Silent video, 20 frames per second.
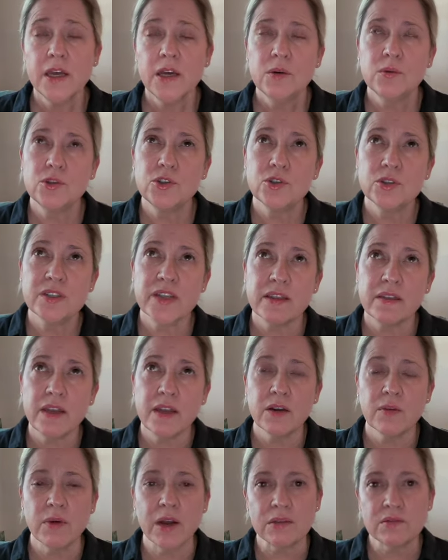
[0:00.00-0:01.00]
which was, I
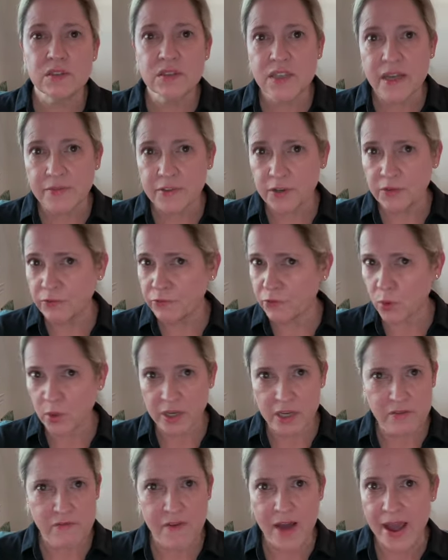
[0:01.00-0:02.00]
think, around
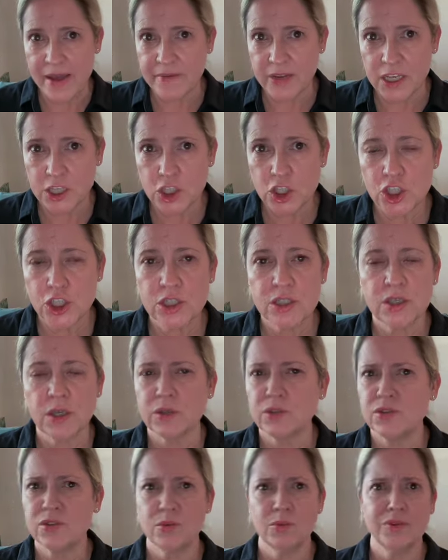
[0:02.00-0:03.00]
7:45-ish,
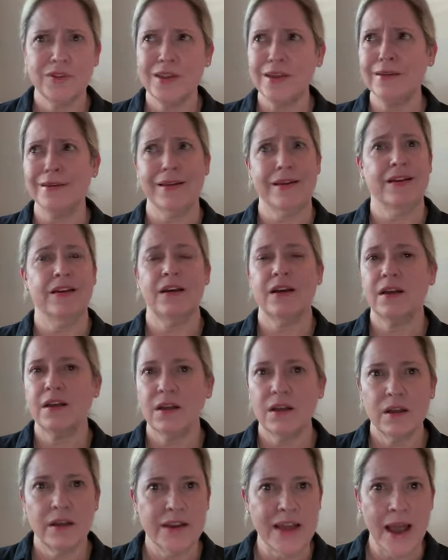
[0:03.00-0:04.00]
so within
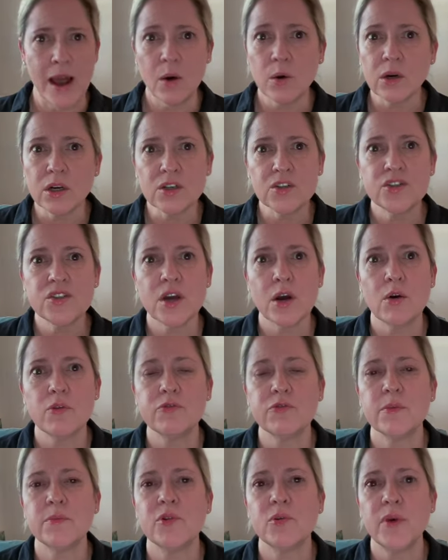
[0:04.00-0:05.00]
an hour or so
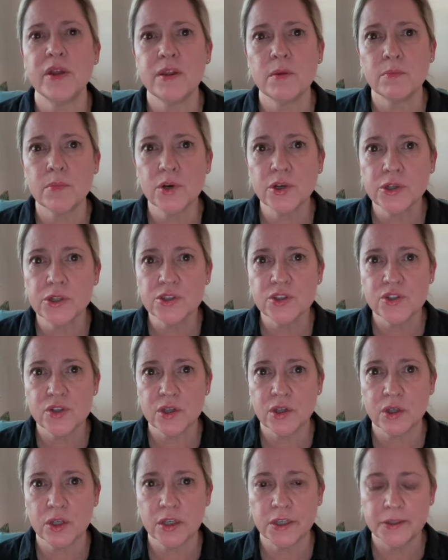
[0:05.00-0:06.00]
from when the murders
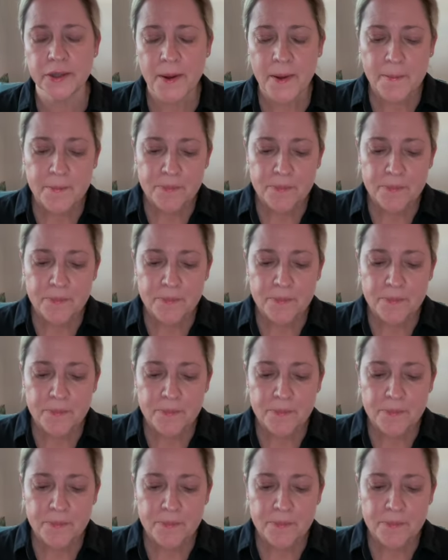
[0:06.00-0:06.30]
occurred.